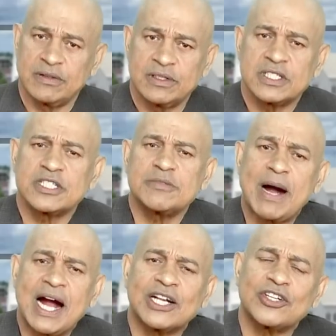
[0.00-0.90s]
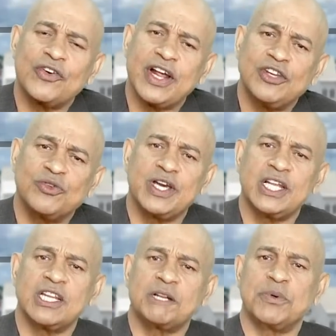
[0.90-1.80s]
smart or
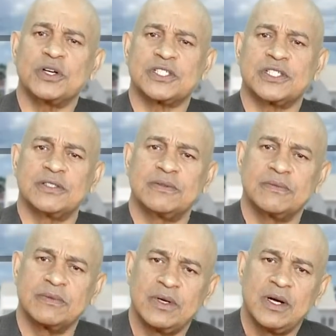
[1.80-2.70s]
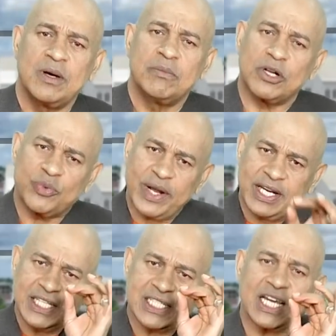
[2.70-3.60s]
educated person. But when
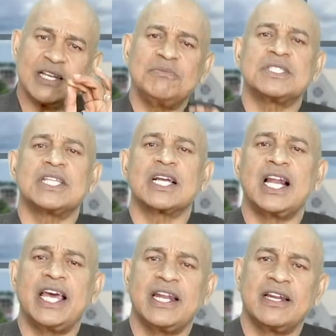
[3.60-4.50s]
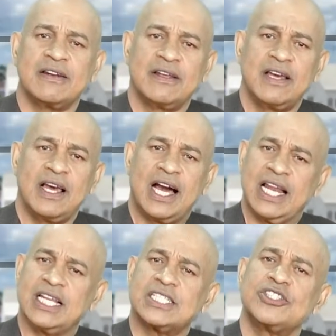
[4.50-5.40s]
he said, "Mr. Glenn, I
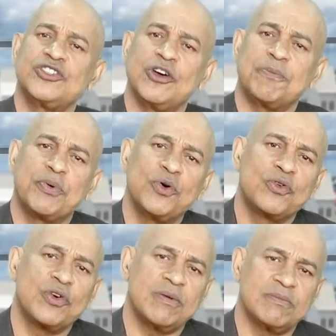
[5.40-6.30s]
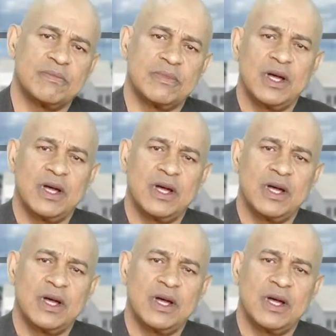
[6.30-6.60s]
listened to your program,